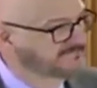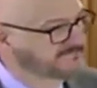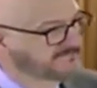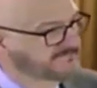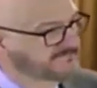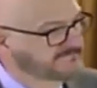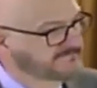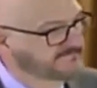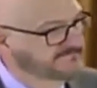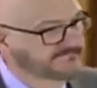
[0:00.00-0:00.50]

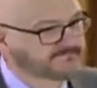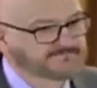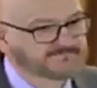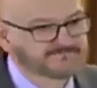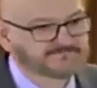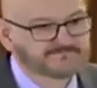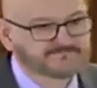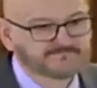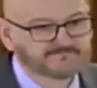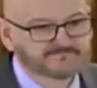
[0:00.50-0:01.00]

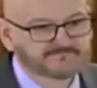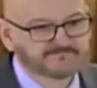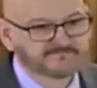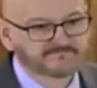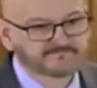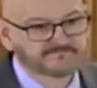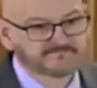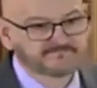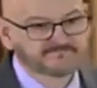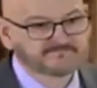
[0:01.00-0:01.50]

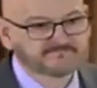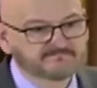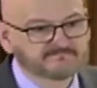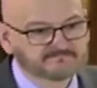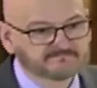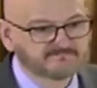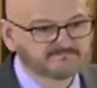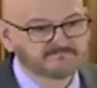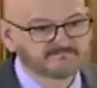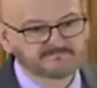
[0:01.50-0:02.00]

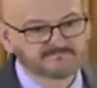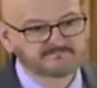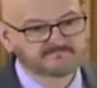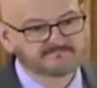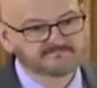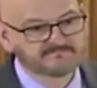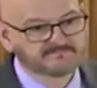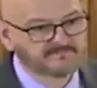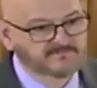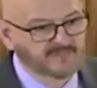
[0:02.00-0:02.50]

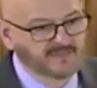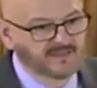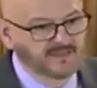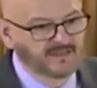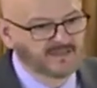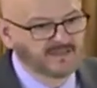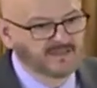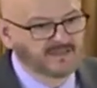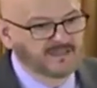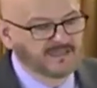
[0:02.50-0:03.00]

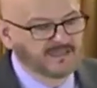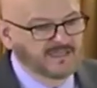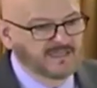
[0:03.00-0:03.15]
(no one is talking)